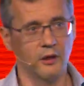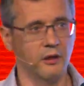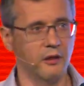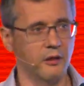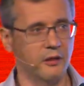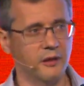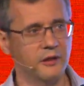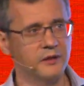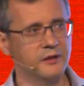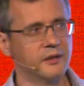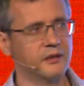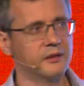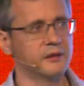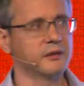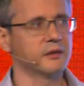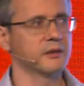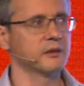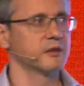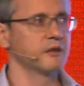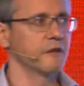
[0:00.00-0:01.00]
This
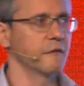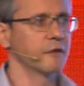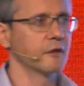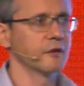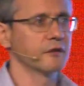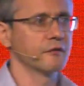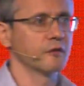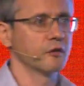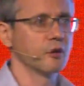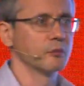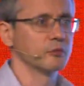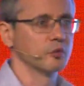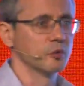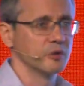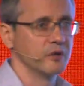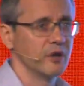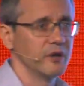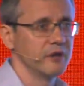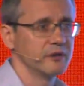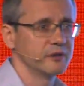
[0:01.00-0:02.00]
is different from
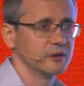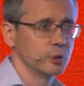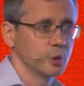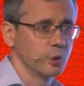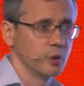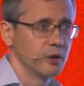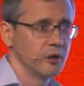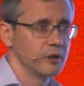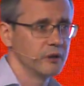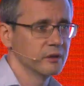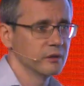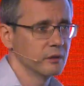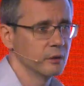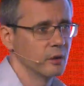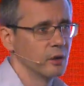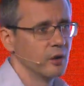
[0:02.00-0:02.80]
today's trading